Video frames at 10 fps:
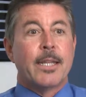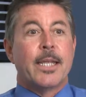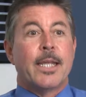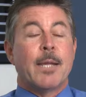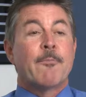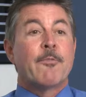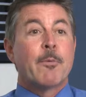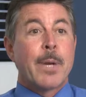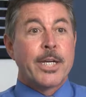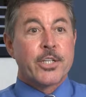the
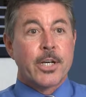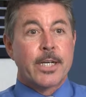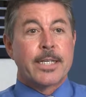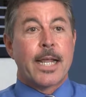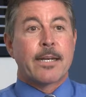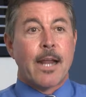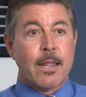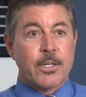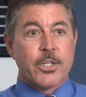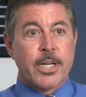information and
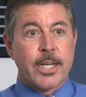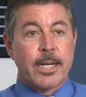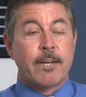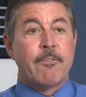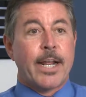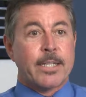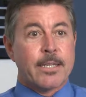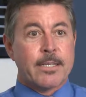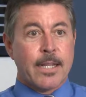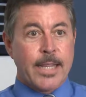technology and
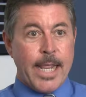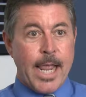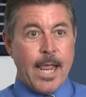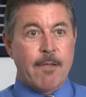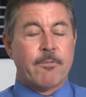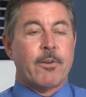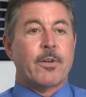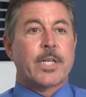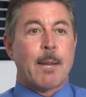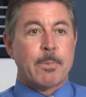advances that they have, they're
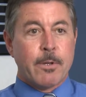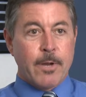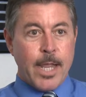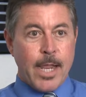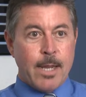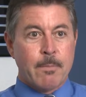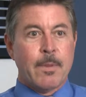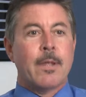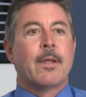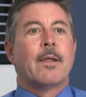on top of their game
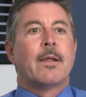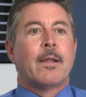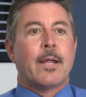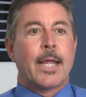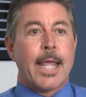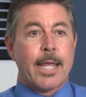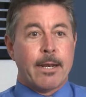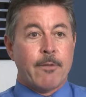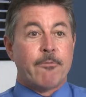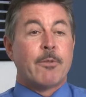ahead
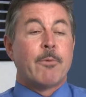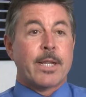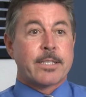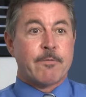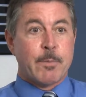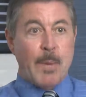of the rest of the